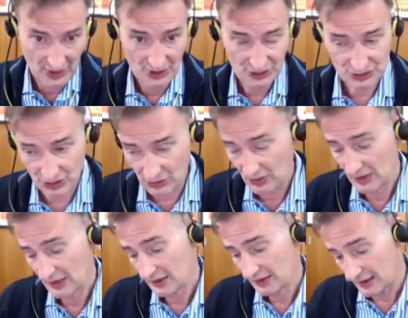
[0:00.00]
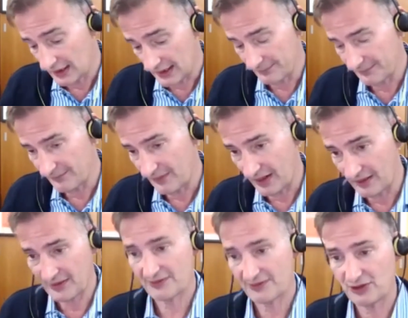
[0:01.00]
So
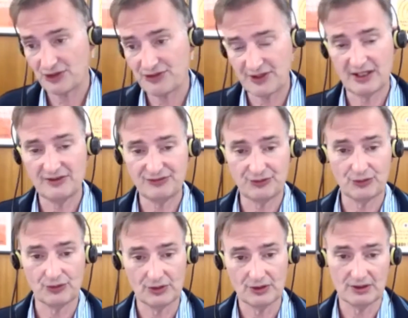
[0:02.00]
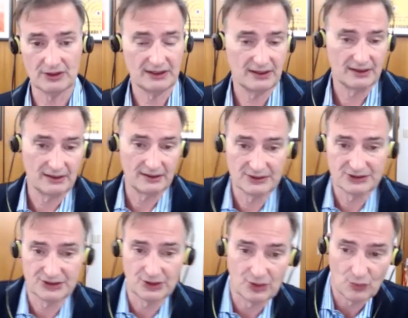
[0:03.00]
another good thing for,
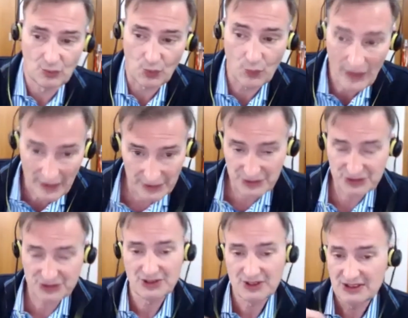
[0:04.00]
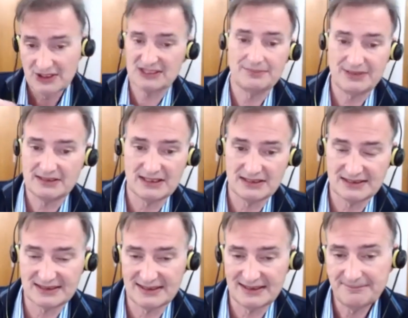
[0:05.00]
so the winners,
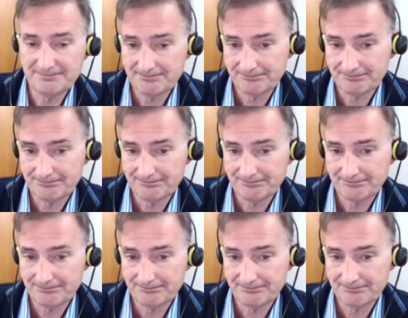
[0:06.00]
CBDC,